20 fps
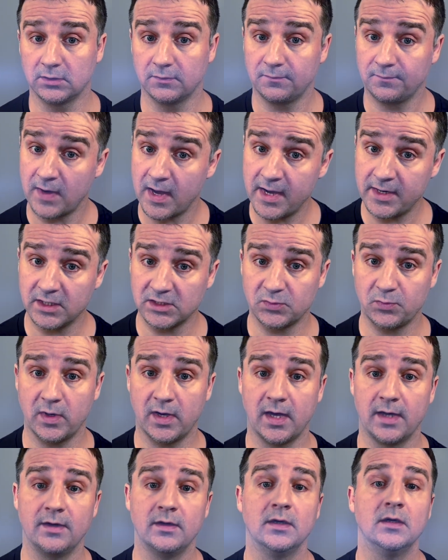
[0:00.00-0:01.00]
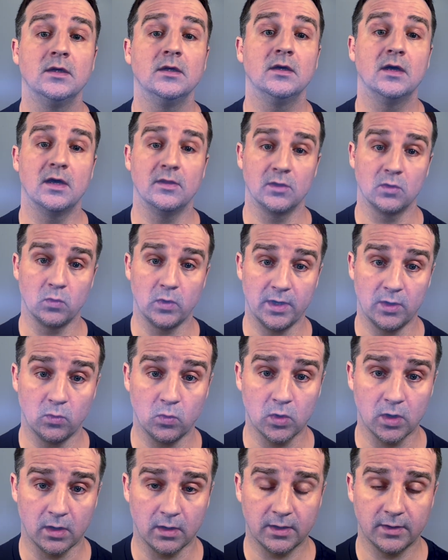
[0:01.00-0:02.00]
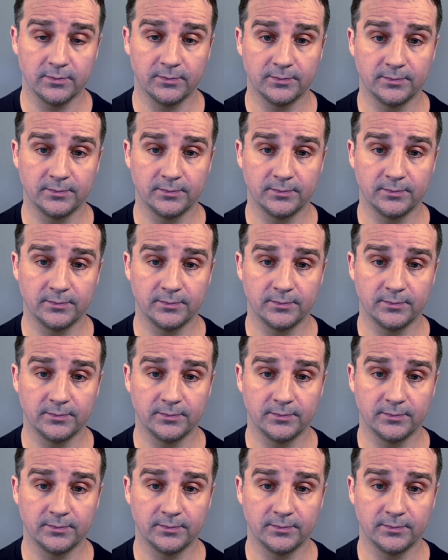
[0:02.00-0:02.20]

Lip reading: find a spot on their way to work.